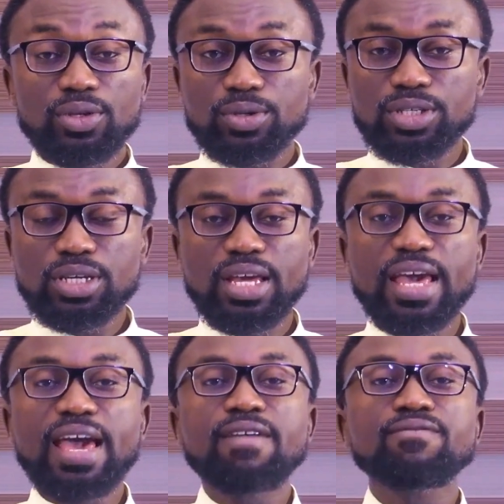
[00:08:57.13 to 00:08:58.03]
You see,
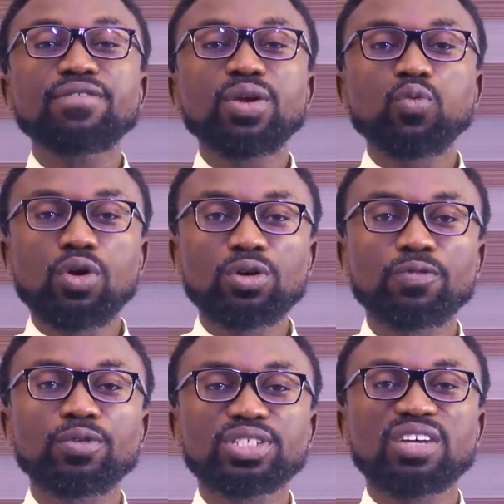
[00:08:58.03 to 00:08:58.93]
every one
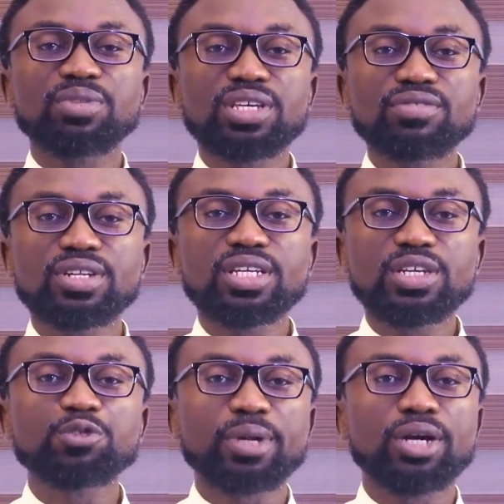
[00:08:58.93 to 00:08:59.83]
of us have been given a
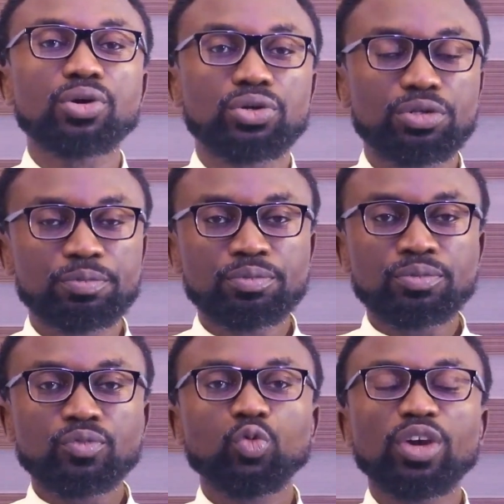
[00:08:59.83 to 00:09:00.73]
gift by God.
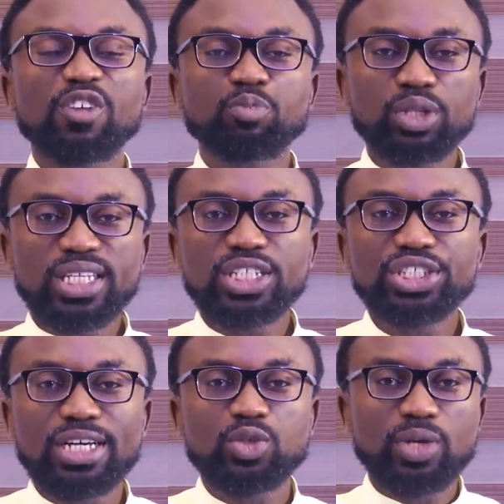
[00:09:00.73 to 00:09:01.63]
We have
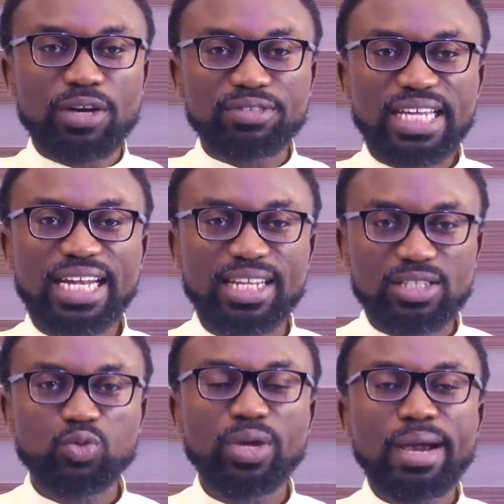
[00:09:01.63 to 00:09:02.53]
potentials, we have
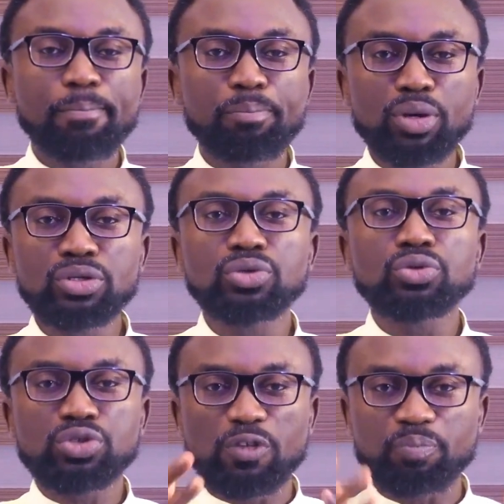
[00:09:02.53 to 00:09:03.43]
talents, we have
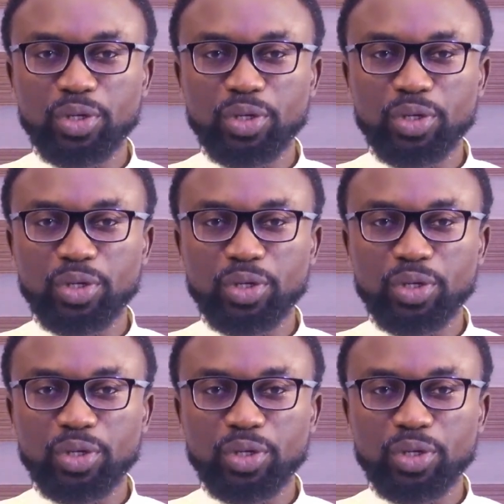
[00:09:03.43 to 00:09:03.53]
bundles of